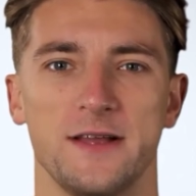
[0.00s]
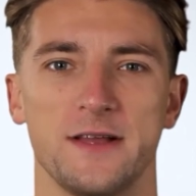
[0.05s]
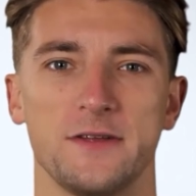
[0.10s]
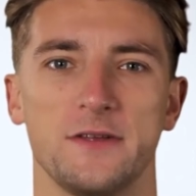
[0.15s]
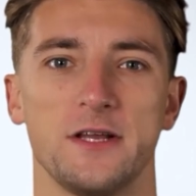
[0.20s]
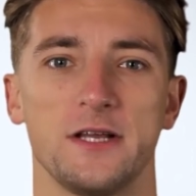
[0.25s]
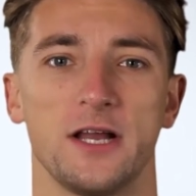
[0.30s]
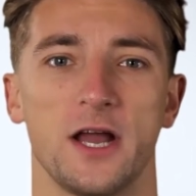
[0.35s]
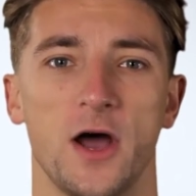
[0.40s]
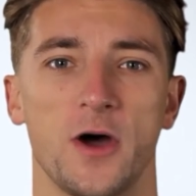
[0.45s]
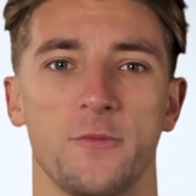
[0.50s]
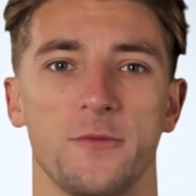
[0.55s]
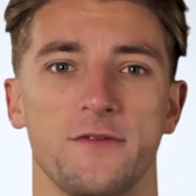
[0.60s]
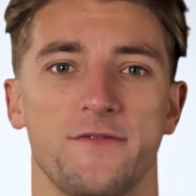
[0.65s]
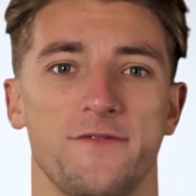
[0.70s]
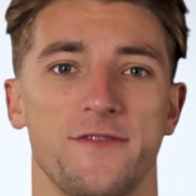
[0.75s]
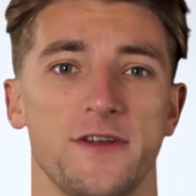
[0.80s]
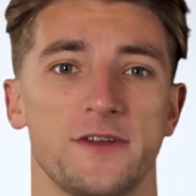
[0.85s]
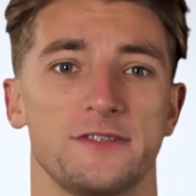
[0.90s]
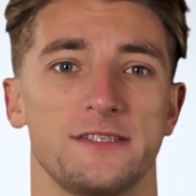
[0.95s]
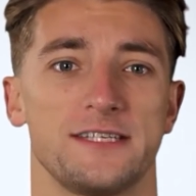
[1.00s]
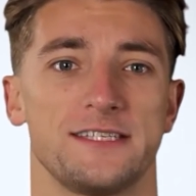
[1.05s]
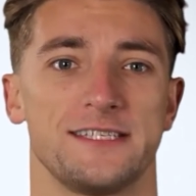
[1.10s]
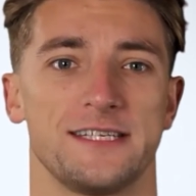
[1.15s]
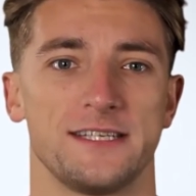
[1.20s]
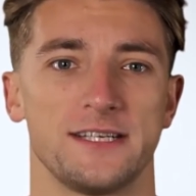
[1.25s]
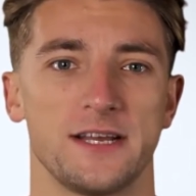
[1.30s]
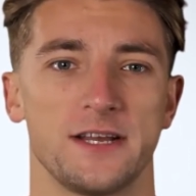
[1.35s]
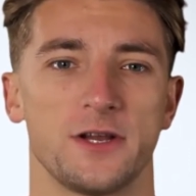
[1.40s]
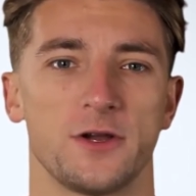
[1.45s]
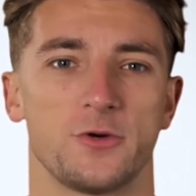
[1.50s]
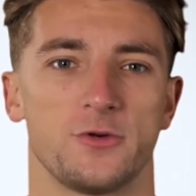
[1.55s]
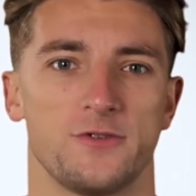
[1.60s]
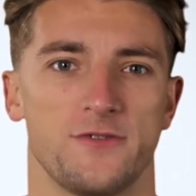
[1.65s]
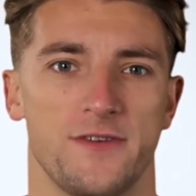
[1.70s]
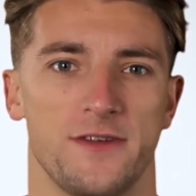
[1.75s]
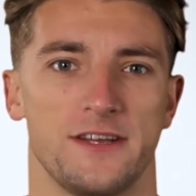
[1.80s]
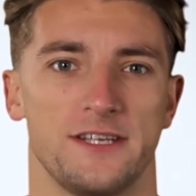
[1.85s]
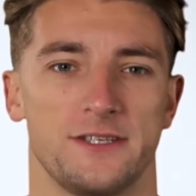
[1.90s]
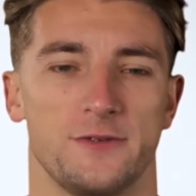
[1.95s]
The carbon filters that are used
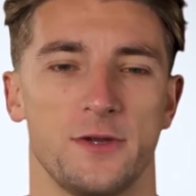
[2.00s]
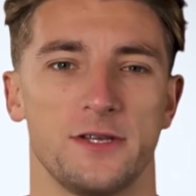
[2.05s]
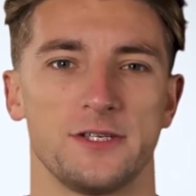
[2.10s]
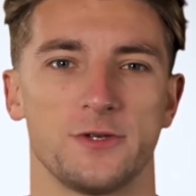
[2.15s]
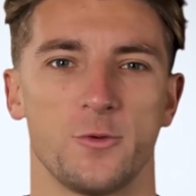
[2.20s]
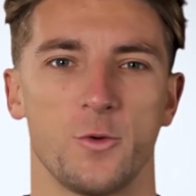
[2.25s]
for the Swiss